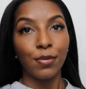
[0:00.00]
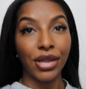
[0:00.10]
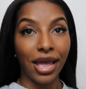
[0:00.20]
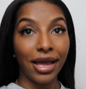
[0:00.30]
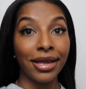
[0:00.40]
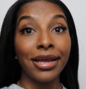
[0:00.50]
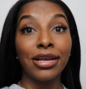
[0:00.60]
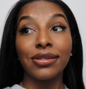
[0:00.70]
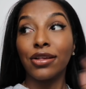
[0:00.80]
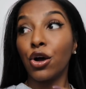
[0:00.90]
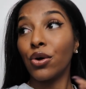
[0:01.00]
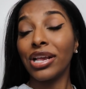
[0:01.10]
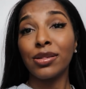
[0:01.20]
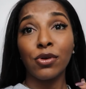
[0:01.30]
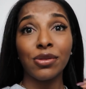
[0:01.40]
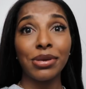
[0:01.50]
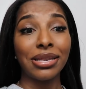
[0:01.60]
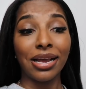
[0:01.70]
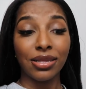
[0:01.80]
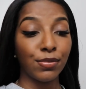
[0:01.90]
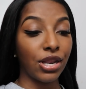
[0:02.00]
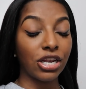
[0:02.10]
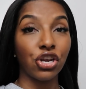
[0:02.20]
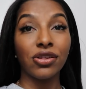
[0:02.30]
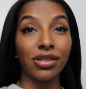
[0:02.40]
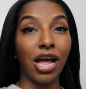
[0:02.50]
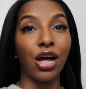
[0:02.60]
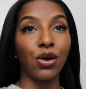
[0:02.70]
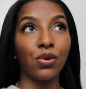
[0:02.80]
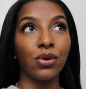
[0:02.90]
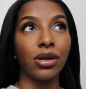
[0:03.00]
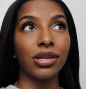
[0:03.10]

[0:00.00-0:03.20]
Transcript: But yeah, so he's supposed to be texting me like just now.